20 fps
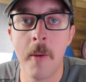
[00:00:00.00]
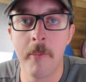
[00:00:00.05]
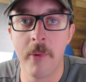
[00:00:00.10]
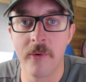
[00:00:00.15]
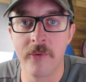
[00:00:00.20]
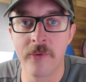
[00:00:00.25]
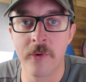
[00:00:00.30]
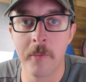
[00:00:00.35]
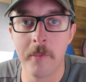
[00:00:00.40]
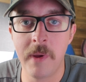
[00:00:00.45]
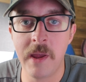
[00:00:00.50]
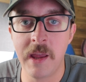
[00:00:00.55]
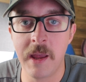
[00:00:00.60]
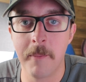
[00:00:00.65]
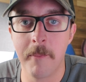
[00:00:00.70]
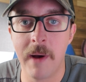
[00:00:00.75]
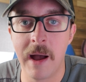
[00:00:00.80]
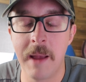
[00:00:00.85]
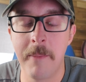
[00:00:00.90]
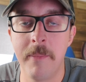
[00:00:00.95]
But for me
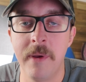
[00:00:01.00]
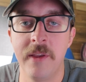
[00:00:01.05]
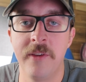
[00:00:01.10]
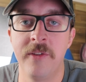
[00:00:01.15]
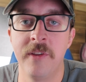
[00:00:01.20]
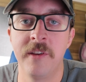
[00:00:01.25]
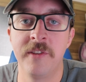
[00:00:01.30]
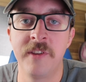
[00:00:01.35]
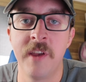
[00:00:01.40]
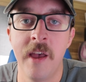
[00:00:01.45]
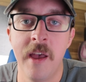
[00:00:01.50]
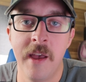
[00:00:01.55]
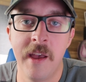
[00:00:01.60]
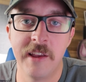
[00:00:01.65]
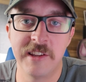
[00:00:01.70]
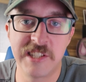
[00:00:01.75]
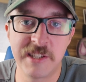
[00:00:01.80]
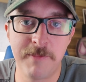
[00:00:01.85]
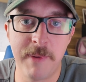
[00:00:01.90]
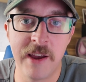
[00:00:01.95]
and my business,
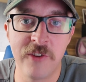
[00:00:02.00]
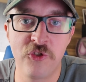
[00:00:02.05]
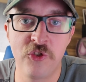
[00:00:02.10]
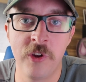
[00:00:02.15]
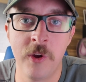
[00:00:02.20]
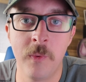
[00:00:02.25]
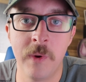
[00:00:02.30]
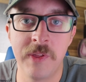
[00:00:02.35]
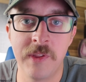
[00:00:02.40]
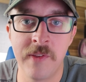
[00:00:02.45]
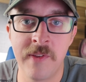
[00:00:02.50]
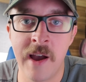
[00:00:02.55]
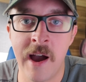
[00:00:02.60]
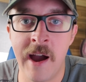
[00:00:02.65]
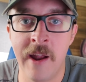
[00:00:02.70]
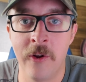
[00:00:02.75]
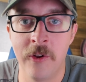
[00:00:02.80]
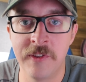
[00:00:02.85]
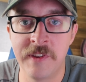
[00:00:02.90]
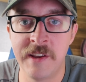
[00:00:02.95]
especially with the
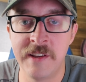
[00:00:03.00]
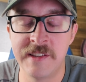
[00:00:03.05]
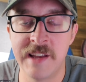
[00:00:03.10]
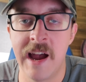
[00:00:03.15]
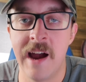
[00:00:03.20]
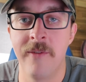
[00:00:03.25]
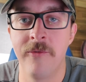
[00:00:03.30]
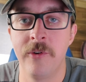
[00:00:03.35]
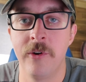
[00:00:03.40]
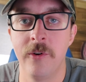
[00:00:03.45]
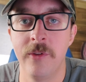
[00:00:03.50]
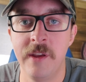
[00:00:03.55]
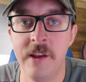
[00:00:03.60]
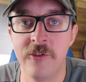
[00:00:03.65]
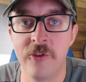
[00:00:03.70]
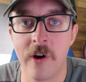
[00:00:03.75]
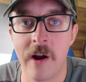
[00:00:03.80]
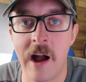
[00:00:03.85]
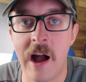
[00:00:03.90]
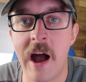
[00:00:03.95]
titles he's after,
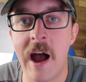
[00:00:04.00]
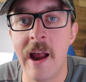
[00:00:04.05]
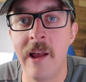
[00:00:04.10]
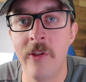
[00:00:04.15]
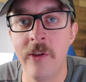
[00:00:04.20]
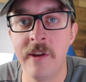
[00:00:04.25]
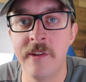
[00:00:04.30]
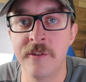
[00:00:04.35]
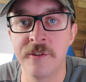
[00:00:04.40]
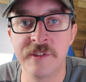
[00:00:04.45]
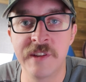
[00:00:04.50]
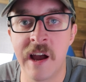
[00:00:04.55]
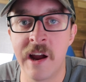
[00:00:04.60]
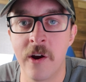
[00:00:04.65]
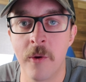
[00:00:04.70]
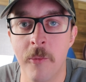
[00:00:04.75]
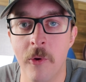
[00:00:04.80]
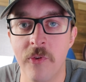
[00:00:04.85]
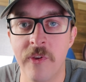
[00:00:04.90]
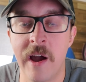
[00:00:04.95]
these are highly
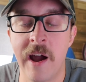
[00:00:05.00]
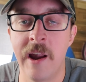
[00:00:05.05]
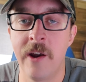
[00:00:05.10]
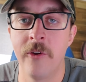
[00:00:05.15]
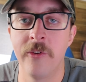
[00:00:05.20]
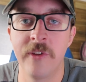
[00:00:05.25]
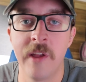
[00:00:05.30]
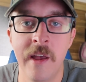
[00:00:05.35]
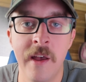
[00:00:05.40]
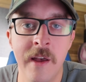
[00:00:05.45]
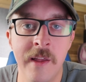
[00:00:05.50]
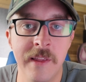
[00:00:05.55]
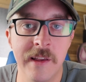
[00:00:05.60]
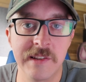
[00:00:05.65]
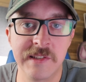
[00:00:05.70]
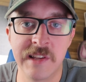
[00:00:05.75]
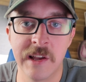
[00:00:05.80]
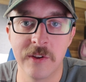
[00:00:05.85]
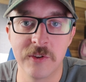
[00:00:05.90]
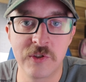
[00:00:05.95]
desirable titles
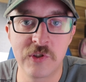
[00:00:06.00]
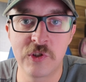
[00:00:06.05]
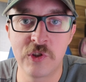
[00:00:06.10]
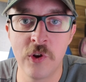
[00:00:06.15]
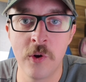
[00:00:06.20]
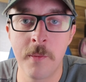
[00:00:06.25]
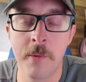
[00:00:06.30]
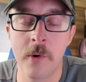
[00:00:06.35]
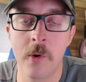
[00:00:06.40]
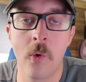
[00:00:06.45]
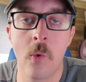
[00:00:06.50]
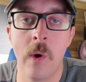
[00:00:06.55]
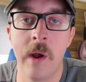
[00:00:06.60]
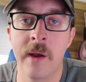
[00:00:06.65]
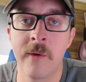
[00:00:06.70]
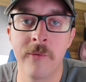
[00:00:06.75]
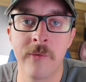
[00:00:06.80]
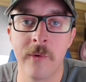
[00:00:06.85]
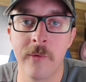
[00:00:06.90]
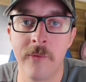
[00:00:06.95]
that sell super
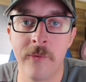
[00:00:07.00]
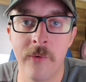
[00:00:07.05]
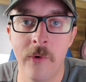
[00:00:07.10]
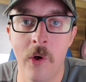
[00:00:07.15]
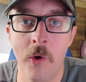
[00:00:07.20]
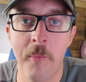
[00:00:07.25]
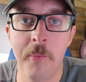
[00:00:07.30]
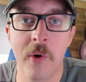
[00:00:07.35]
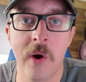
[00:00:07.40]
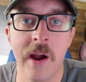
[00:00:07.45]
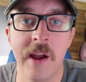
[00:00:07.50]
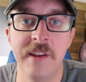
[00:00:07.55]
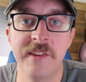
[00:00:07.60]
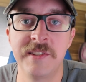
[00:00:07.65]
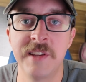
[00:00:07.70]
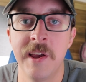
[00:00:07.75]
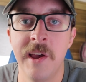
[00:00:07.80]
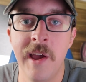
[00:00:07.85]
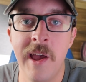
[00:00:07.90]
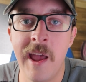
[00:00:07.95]
quick for full
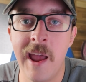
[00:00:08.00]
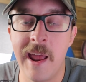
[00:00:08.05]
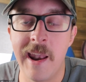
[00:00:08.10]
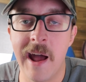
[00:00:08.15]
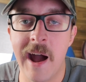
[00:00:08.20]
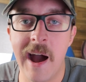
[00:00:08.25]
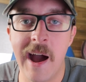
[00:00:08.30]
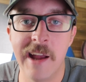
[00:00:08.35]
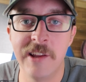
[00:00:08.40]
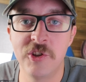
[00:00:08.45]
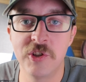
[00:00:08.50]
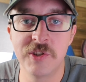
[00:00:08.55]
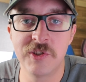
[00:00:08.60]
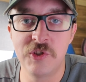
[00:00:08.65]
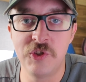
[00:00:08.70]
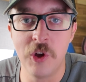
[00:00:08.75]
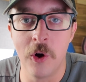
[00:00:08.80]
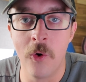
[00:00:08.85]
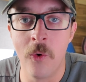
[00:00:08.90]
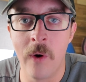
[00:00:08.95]
price, and I
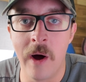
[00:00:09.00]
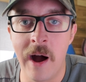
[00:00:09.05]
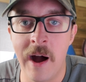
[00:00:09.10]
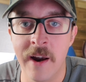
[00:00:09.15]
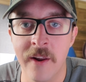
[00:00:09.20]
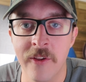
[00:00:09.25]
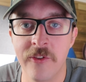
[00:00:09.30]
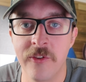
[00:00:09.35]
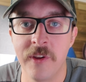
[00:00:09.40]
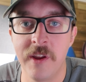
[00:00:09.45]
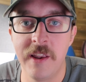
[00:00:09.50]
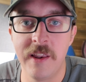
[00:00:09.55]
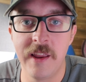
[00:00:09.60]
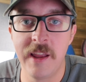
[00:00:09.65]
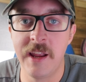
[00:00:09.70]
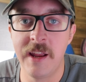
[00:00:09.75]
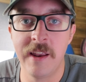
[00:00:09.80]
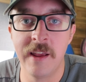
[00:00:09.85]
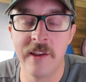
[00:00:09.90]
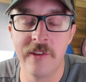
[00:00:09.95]
just don't honestly
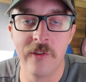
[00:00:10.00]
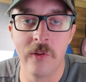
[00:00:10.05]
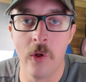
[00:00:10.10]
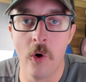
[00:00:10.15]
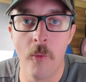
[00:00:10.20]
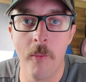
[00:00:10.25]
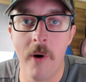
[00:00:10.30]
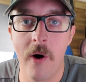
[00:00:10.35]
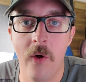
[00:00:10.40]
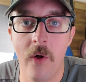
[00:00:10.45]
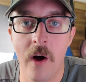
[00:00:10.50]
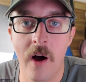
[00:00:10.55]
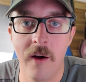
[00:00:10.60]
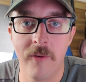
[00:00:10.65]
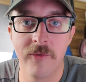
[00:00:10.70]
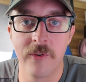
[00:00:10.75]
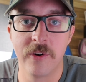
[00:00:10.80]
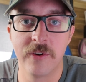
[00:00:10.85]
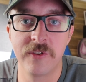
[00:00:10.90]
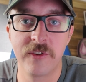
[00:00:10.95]
need his lowball
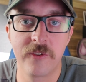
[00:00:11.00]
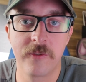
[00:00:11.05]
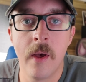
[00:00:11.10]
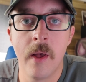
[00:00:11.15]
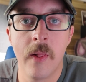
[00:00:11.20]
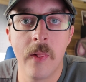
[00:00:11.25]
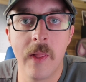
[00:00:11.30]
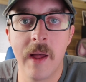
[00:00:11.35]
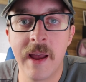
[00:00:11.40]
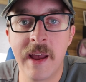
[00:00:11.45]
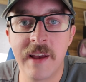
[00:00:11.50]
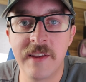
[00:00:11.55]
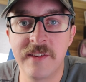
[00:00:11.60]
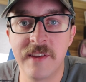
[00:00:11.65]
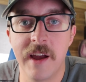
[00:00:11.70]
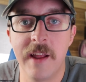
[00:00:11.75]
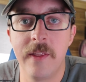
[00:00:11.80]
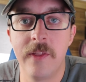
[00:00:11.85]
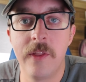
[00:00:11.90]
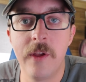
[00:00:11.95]
offers. Like I
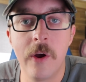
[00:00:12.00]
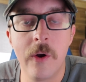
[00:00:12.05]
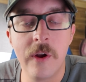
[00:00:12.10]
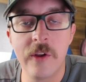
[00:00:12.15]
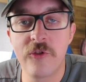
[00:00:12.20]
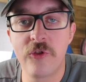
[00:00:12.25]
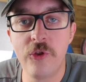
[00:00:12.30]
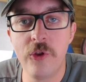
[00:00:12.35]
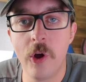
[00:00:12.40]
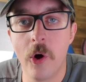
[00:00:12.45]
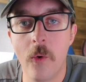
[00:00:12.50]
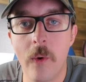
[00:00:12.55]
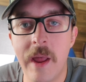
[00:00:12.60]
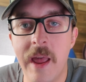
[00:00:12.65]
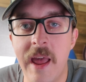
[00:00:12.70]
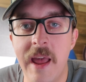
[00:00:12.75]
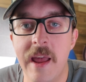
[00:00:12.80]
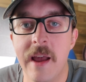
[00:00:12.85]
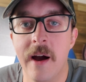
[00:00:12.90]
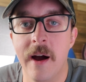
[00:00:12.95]
said, there is no
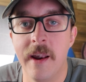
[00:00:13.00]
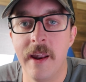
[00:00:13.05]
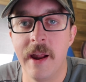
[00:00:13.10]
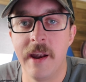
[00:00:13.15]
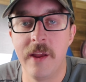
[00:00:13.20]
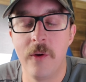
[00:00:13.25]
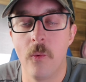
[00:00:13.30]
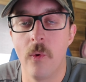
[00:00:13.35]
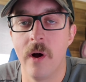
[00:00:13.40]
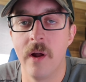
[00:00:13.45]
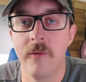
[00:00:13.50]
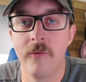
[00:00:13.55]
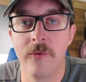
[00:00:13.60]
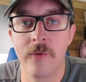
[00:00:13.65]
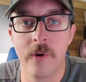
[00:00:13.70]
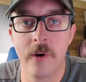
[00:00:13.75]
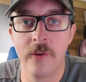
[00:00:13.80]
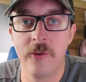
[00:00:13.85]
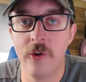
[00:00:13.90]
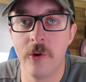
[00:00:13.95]
hate on anyone
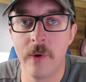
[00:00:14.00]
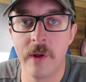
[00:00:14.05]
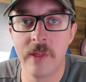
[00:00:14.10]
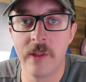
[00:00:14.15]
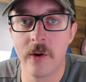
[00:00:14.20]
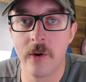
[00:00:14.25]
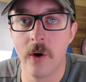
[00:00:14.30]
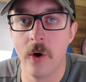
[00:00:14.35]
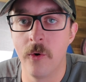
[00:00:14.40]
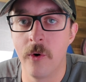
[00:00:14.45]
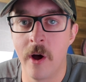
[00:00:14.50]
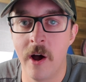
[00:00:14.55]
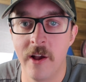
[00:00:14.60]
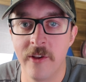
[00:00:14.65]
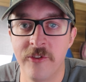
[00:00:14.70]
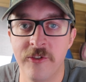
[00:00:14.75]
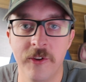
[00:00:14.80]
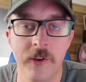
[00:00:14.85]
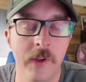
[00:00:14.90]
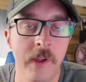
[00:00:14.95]
for doing their own
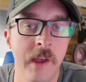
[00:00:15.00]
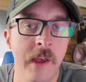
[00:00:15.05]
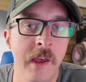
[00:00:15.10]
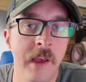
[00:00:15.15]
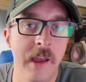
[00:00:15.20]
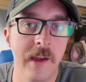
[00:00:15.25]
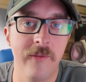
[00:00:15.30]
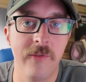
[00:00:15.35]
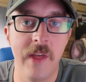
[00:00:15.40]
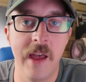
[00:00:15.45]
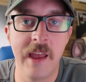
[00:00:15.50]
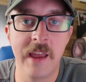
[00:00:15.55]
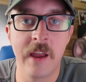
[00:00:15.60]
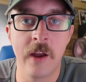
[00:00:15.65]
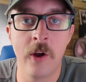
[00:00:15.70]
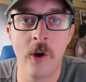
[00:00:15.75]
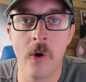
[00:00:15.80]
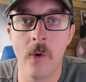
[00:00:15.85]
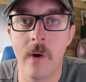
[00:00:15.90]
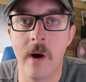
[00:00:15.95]
hustle. If they
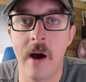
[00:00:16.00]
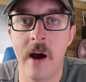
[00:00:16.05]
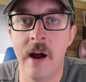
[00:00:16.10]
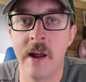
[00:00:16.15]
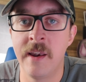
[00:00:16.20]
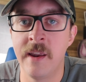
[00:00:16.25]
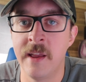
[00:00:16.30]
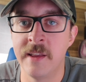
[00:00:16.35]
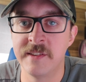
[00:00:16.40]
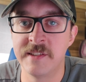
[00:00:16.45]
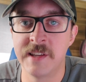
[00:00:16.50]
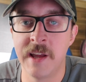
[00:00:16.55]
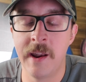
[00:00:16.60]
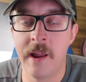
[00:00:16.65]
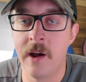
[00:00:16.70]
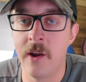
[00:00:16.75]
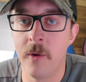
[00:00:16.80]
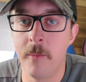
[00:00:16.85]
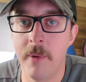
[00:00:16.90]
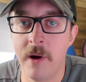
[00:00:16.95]
can go on and send
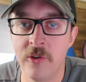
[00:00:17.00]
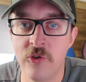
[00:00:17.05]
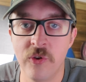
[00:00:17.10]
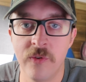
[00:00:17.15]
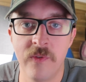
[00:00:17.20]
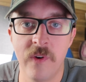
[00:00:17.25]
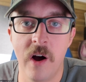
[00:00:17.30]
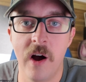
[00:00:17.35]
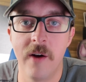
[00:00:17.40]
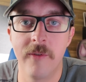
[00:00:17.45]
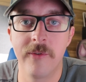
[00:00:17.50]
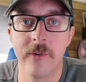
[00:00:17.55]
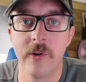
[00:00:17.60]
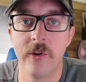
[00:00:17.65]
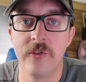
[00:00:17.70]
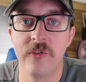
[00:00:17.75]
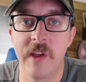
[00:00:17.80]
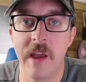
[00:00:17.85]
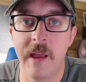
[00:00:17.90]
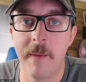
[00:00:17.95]
out a bunch of
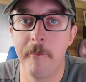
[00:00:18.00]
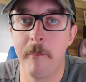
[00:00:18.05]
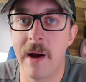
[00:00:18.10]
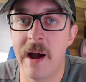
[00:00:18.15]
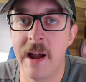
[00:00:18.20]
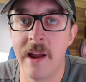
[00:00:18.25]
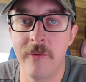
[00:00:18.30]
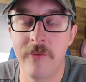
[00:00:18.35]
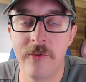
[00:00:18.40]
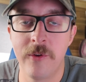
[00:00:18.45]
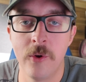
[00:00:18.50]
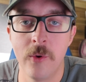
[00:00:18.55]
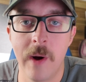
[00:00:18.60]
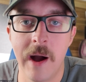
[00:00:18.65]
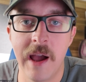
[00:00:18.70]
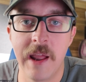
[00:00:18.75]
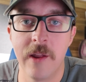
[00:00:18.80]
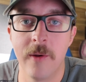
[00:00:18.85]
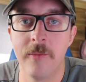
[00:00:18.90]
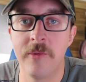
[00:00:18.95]
offers and buy a few
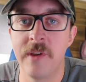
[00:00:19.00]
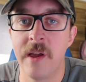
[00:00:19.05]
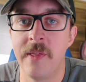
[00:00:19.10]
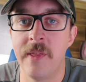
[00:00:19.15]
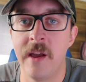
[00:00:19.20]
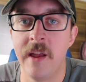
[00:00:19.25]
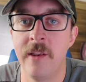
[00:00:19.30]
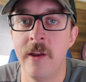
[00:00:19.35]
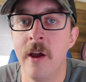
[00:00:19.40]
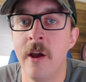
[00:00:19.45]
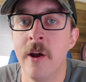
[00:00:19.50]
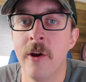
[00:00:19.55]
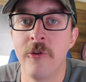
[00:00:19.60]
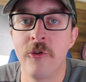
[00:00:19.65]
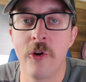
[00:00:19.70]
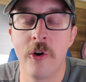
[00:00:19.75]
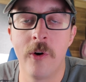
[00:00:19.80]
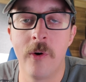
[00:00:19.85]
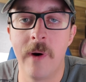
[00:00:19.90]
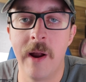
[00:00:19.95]
items and then
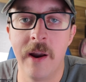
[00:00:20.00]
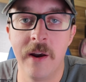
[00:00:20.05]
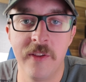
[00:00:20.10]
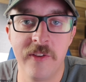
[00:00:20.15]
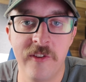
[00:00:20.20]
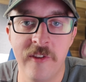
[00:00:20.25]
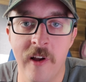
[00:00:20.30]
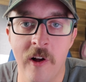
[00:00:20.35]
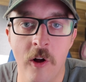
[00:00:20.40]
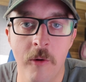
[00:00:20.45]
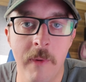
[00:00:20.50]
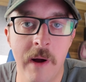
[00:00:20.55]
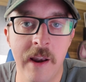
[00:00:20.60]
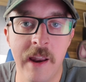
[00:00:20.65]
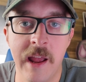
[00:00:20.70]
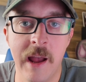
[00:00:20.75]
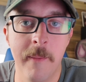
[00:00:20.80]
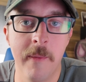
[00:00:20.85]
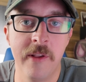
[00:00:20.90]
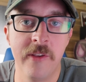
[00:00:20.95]
turn around and sell them on
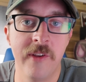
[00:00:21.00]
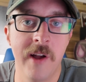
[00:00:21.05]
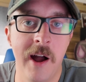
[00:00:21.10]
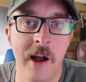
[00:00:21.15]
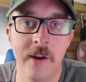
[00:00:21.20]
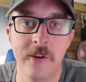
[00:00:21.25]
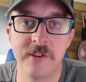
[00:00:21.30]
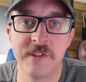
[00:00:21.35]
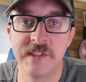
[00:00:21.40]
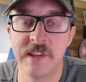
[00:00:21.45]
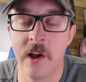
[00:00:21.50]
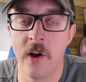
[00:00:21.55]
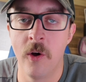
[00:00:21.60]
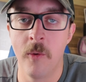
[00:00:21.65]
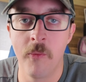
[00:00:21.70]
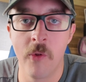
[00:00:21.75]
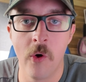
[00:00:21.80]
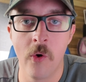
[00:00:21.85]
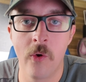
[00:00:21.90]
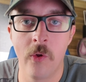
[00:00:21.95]
Amazon or sell
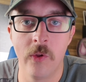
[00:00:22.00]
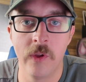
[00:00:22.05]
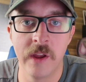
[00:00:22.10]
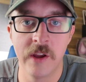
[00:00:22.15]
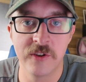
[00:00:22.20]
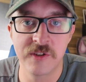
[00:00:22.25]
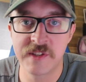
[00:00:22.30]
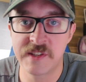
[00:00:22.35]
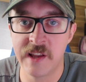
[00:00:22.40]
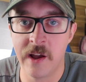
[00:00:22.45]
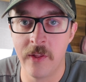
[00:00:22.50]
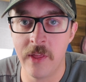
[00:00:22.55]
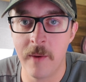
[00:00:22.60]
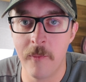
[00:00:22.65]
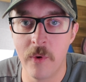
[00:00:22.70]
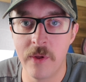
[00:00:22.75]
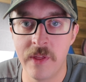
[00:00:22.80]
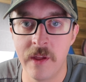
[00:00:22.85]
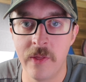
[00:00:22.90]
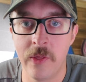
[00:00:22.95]
them locally or sell
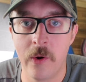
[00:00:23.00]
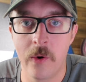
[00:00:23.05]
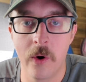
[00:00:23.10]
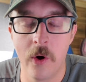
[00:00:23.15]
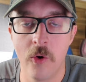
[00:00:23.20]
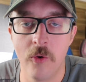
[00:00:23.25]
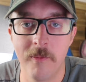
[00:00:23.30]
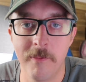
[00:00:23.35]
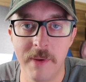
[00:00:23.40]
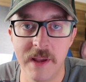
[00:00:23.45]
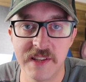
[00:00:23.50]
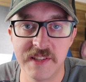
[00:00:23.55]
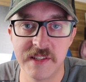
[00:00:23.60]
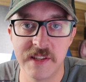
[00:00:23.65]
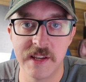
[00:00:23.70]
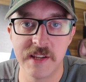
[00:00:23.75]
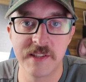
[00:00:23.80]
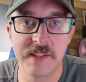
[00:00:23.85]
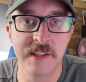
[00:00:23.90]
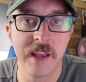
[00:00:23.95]
them within their own
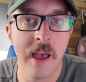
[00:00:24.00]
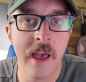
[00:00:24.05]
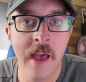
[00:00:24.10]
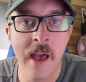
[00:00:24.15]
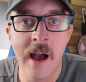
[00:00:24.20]
business.